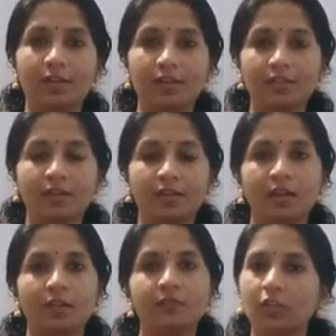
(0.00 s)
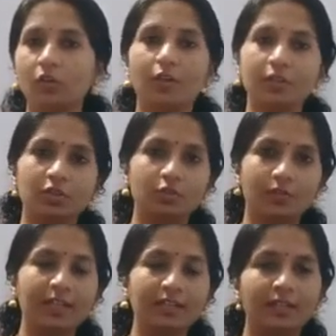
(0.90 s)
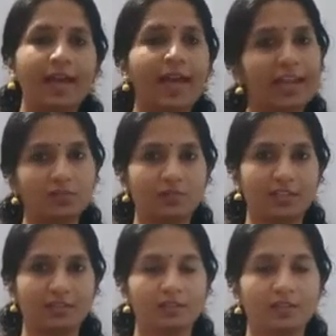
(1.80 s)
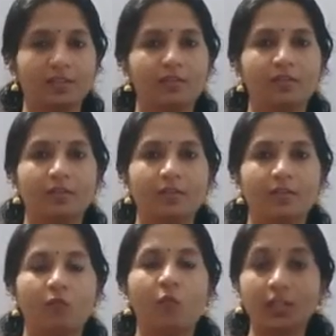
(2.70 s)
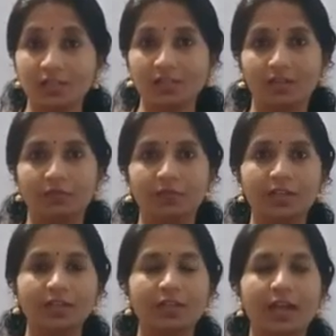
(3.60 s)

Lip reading: first we are going to do an activity. Watch it carefully